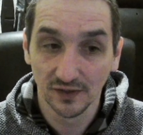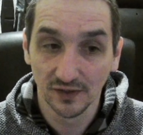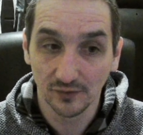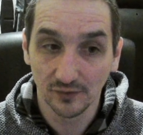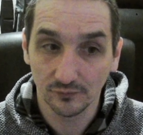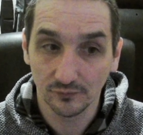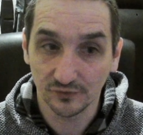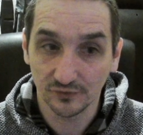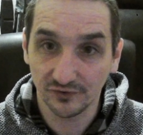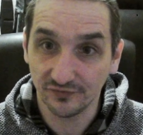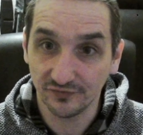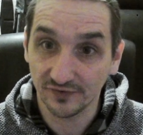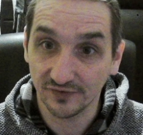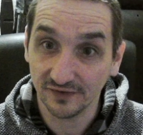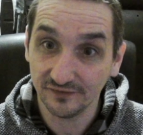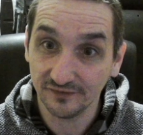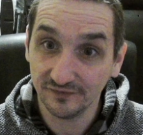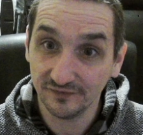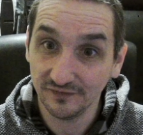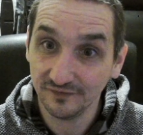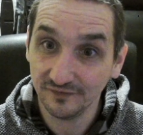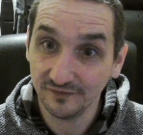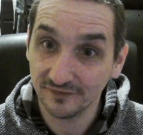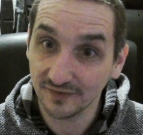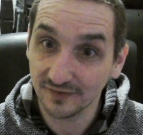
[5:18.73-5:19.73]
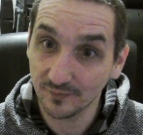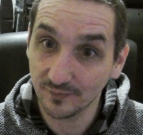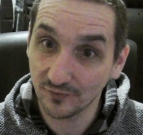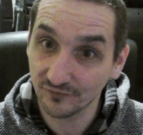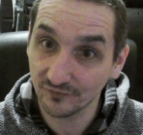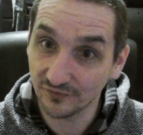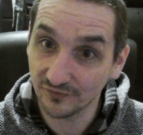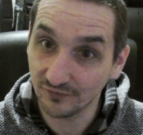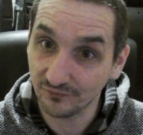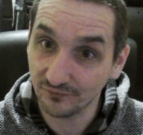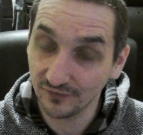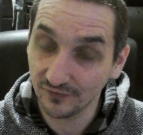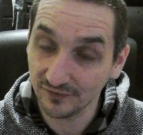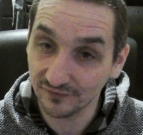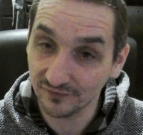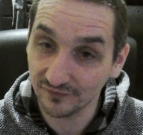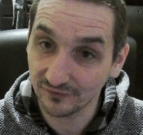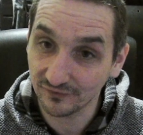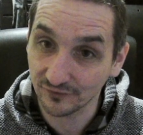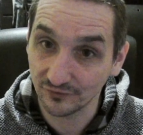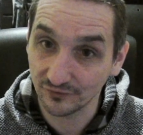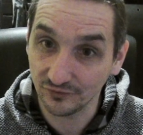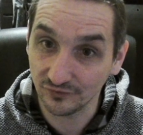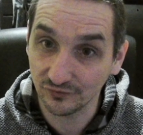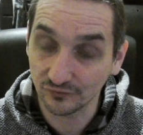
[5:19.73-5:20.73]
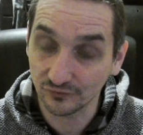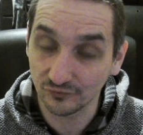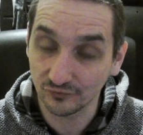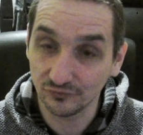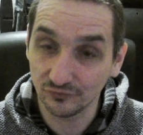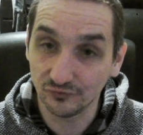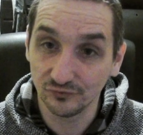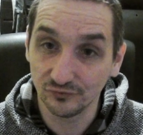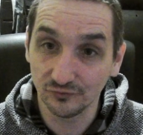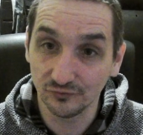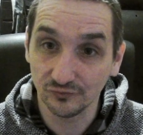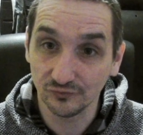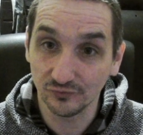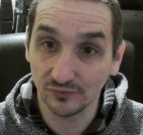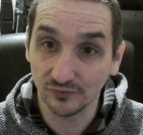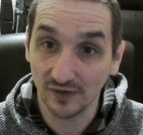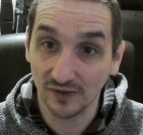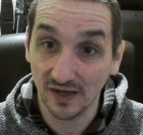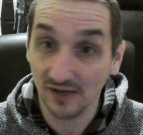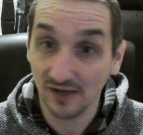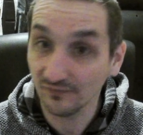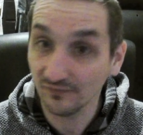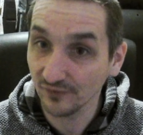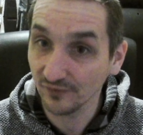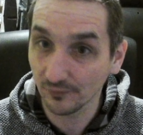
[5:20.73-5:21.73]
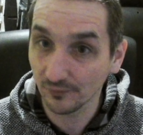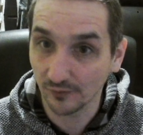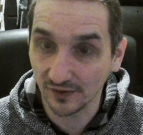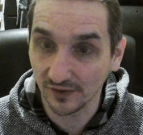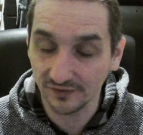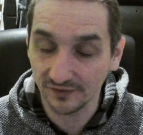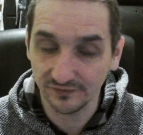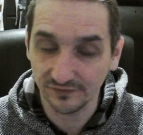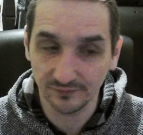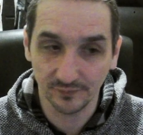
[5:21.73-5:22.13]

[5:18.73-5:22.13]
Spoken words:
Whereas I see some of the things Sorin could do otherwise,